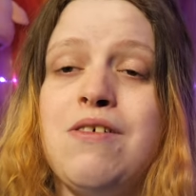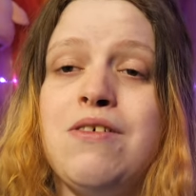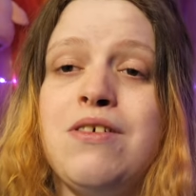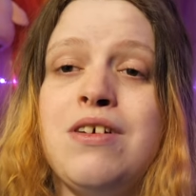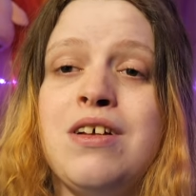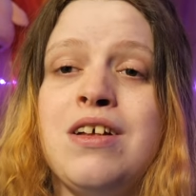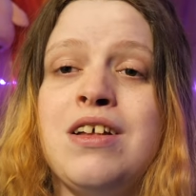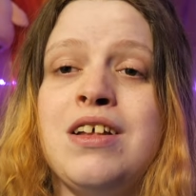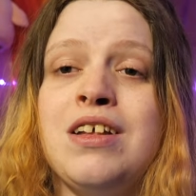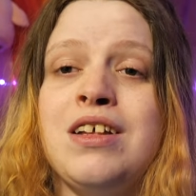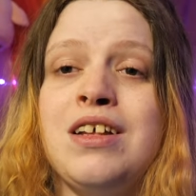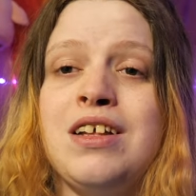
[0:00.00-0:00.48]

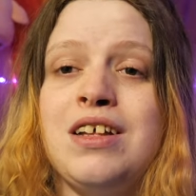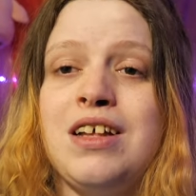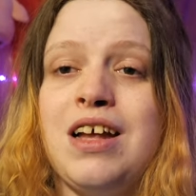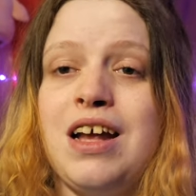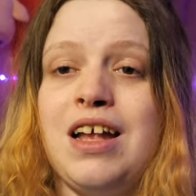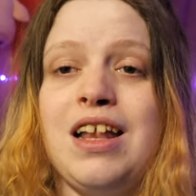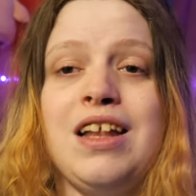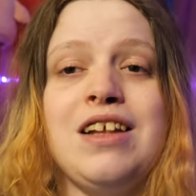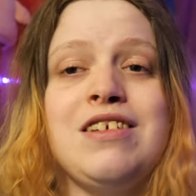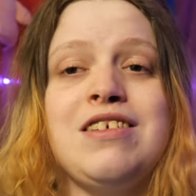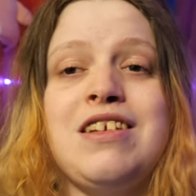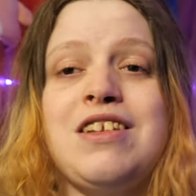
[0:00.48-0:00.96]
And like
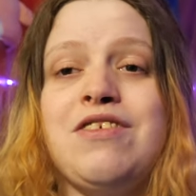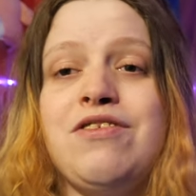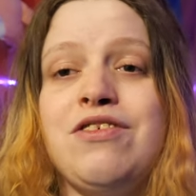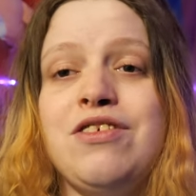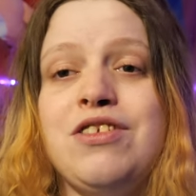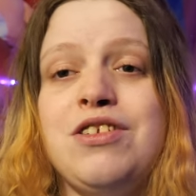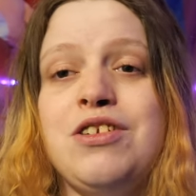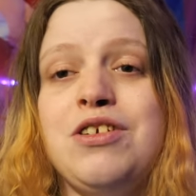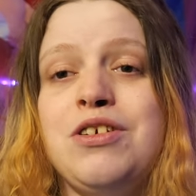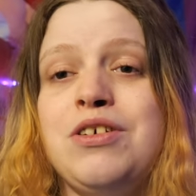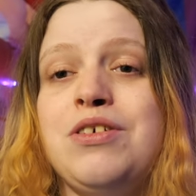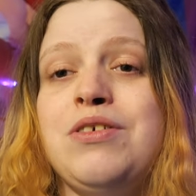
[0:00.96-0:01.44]
I said, if you're
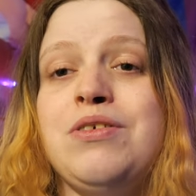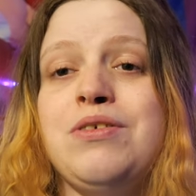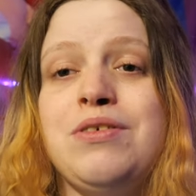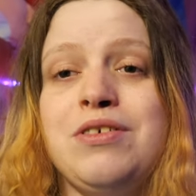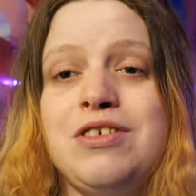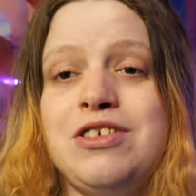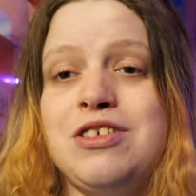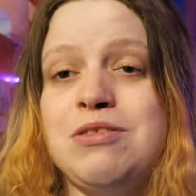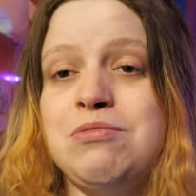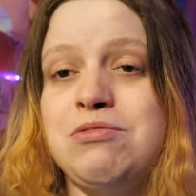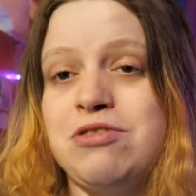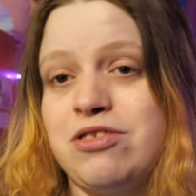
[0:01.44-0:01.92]
new,
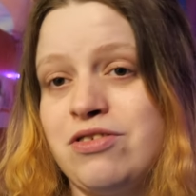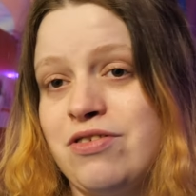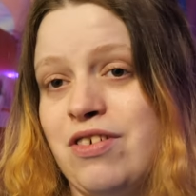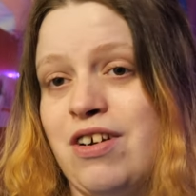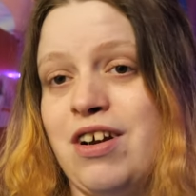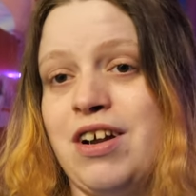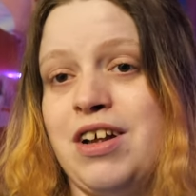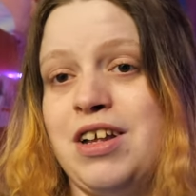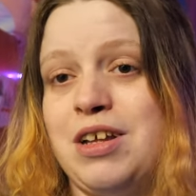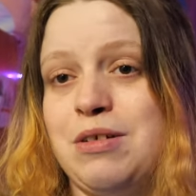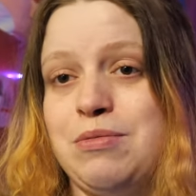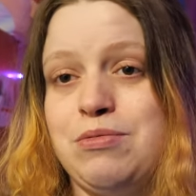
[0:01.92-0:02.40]

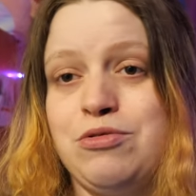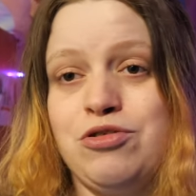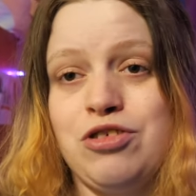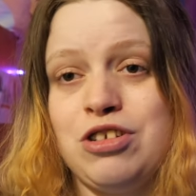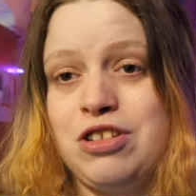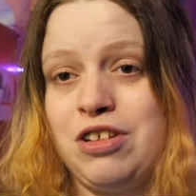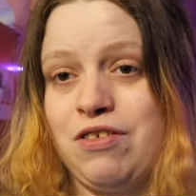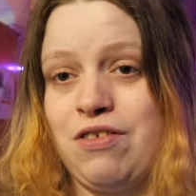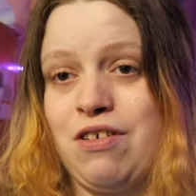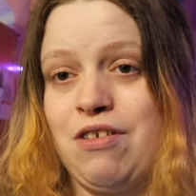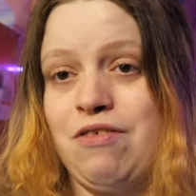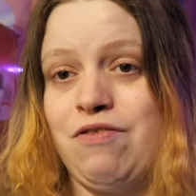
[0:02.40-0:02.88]
subscribe, join
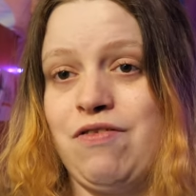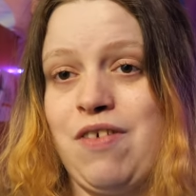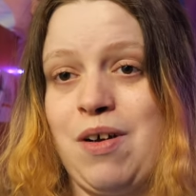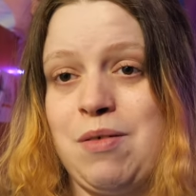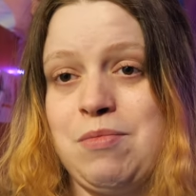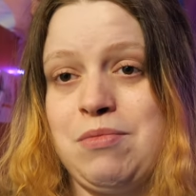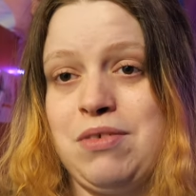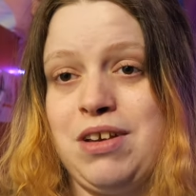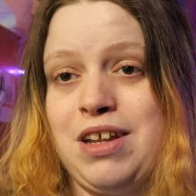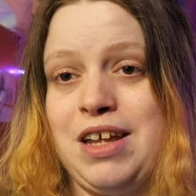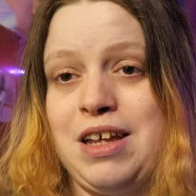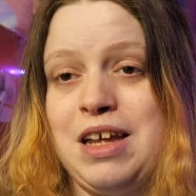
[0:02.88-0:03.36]
the growing
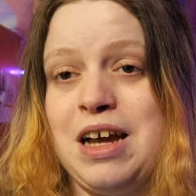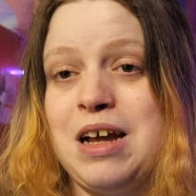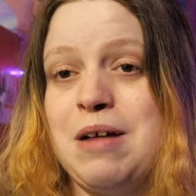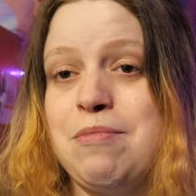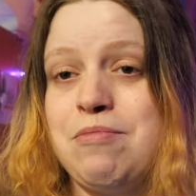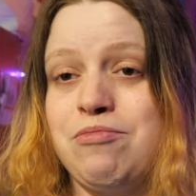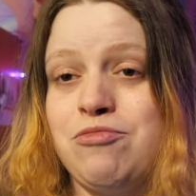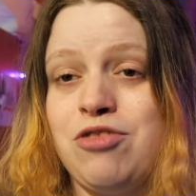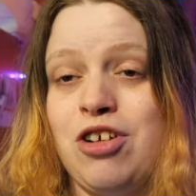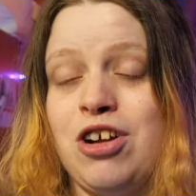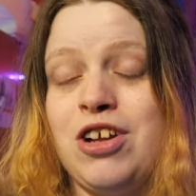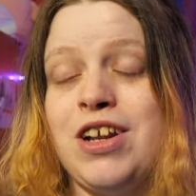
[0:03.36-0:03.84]
family.
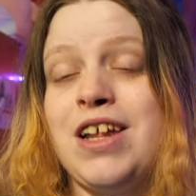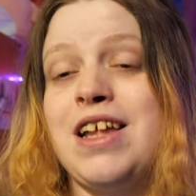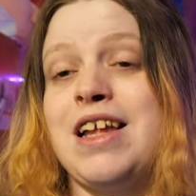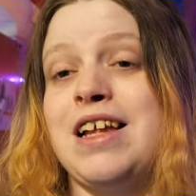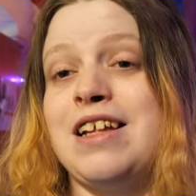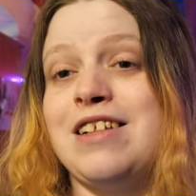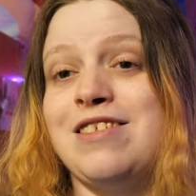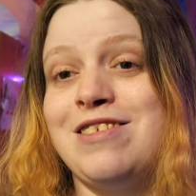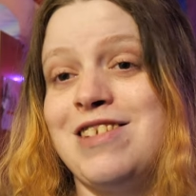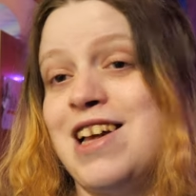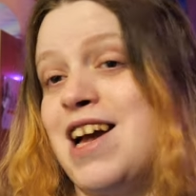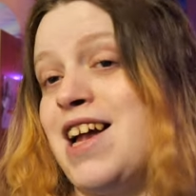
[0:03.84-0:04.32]
I'm trying to
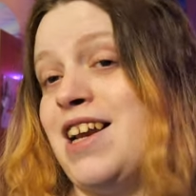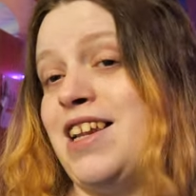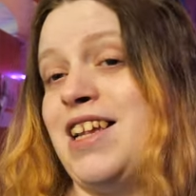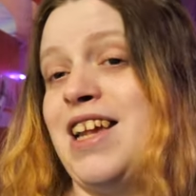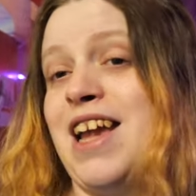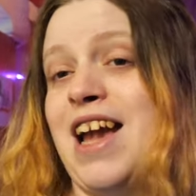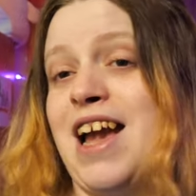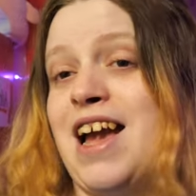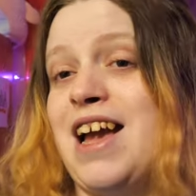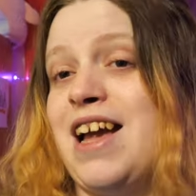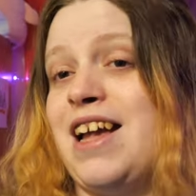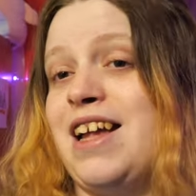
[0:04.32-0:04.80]
hit
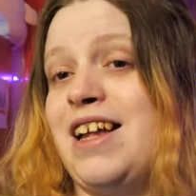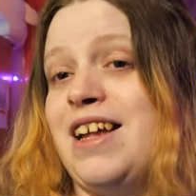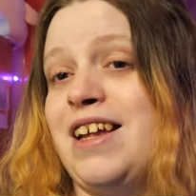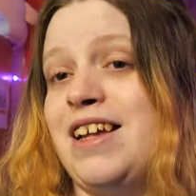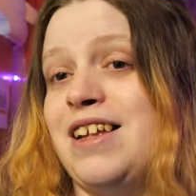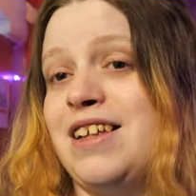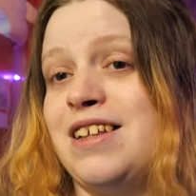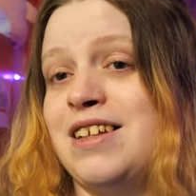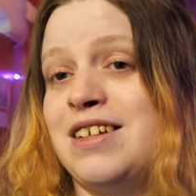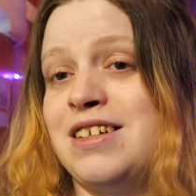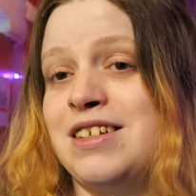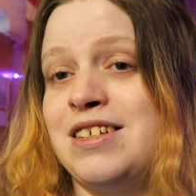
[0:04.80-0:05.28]

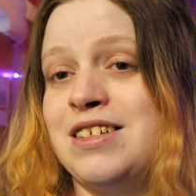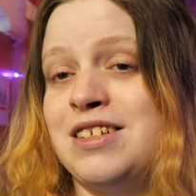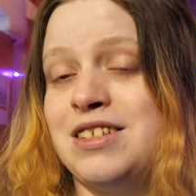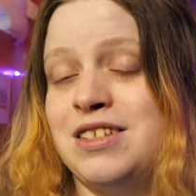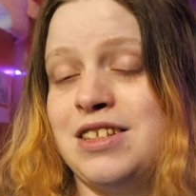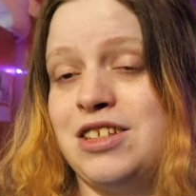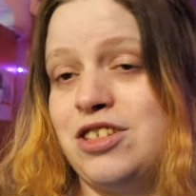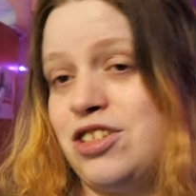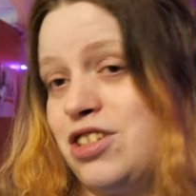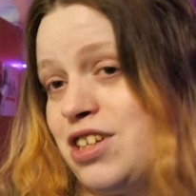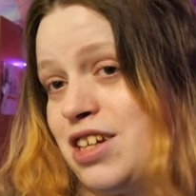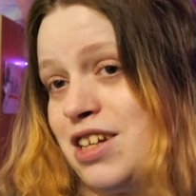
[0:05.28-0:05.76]

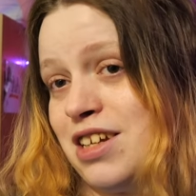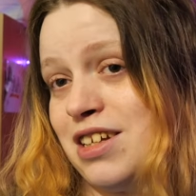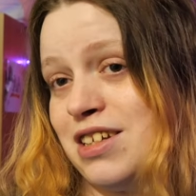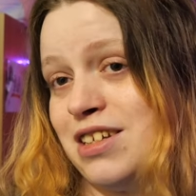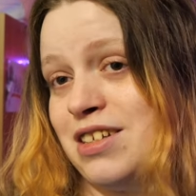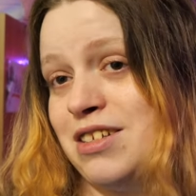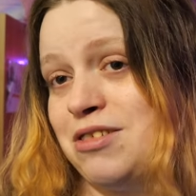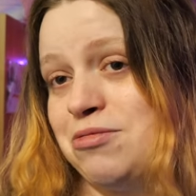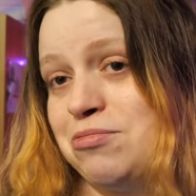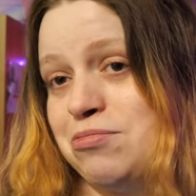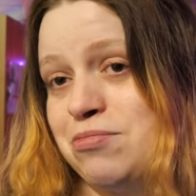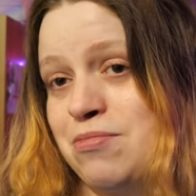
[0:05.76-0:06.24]
10k this year,
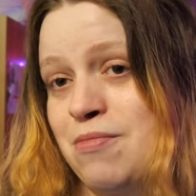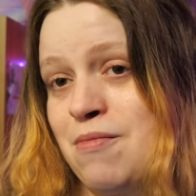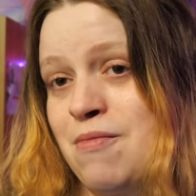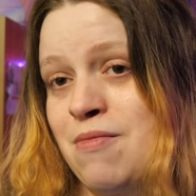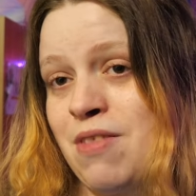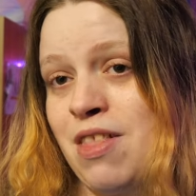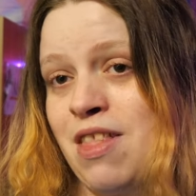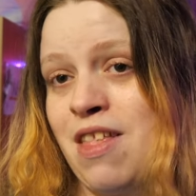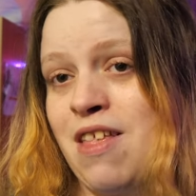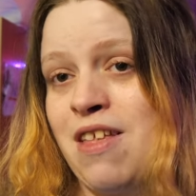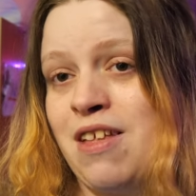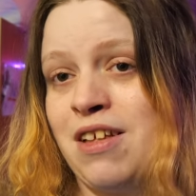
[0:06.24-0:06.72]

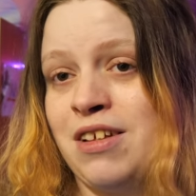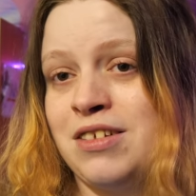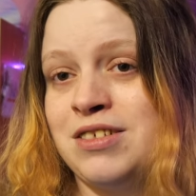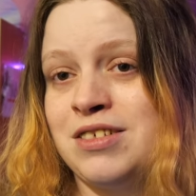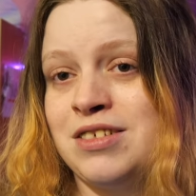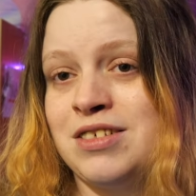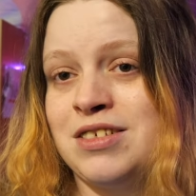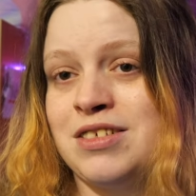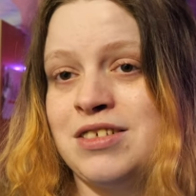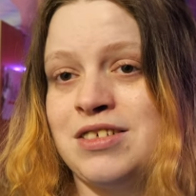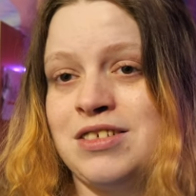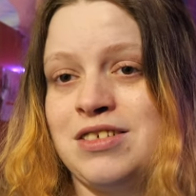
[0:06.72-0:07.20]

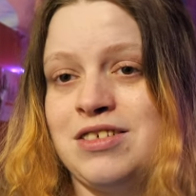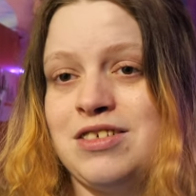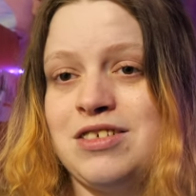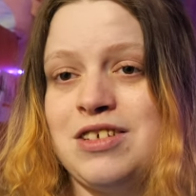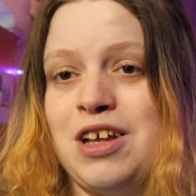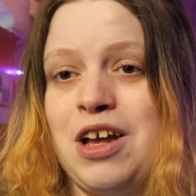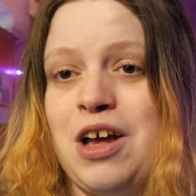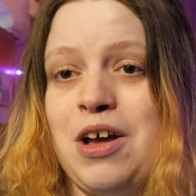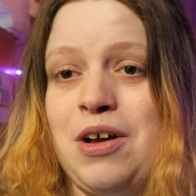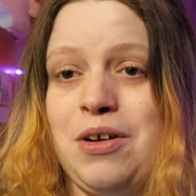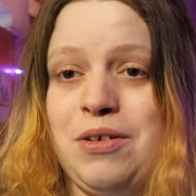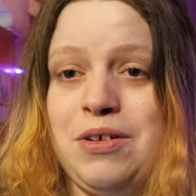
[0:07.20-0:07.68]
so
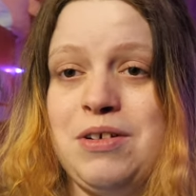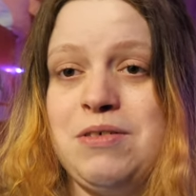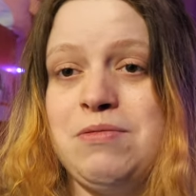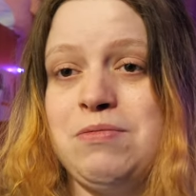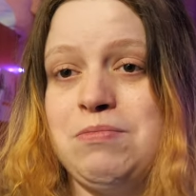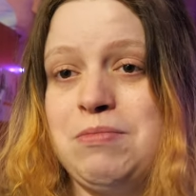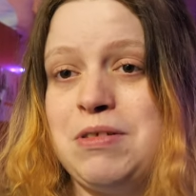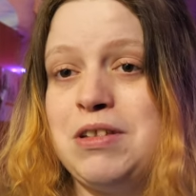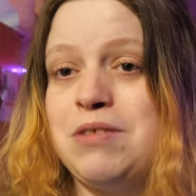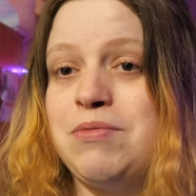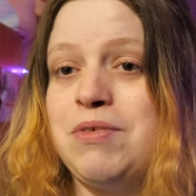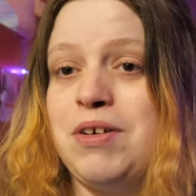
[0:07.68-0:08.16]
it would
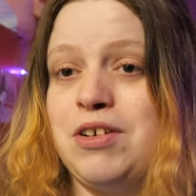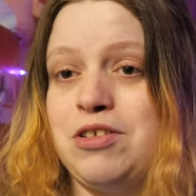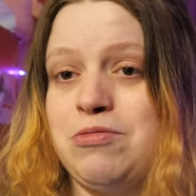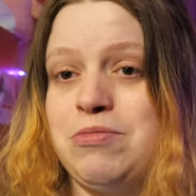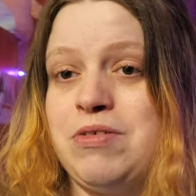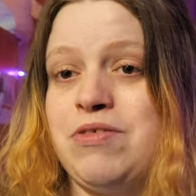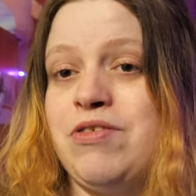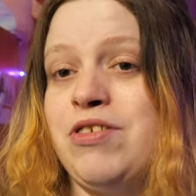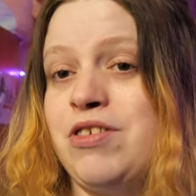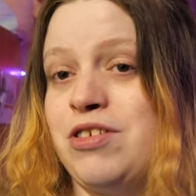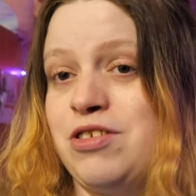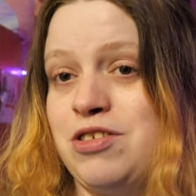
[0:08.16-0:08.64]
mean the world to
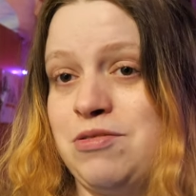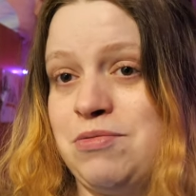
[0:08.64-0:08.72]
me if you could